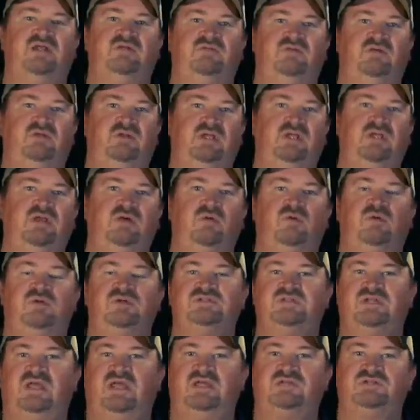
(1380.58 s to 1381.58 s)
of your
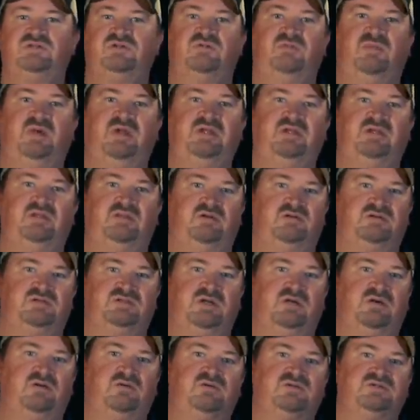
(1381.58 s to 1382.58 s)
decoys as they're making their
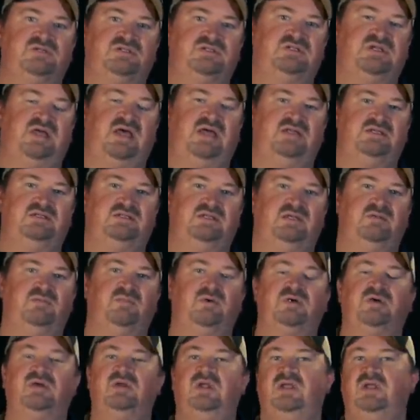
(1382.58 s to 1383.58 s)
circles in tight
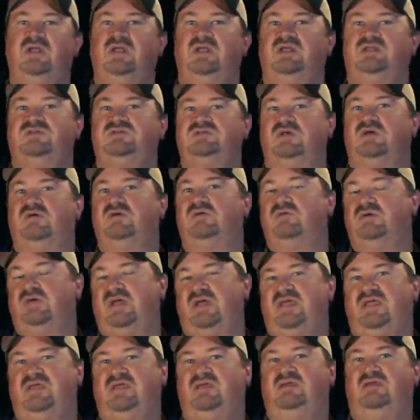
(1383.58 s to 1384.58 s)
timber. So
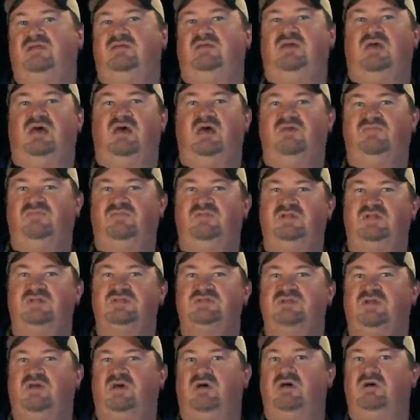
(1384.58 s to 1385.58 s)
a
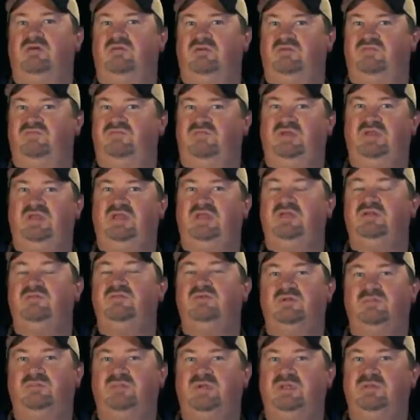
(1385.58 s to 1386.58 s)
confidence call with feed
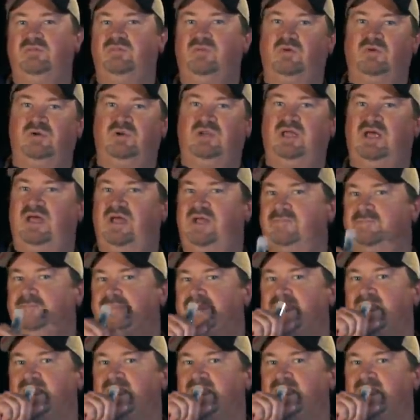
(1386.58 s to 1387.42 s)
would be more like